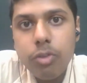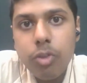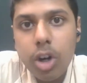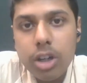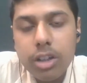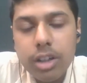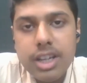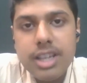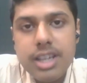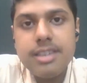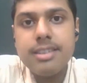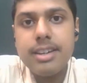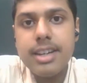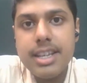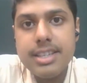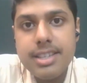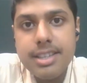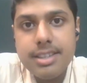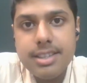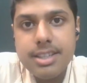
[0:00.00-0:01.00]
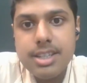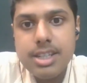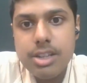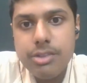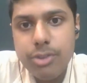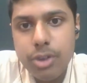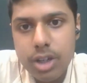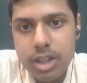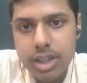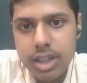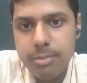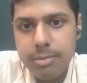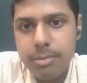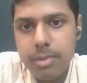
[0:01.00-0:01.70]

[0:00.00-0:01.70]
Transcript: water is a necessity for them.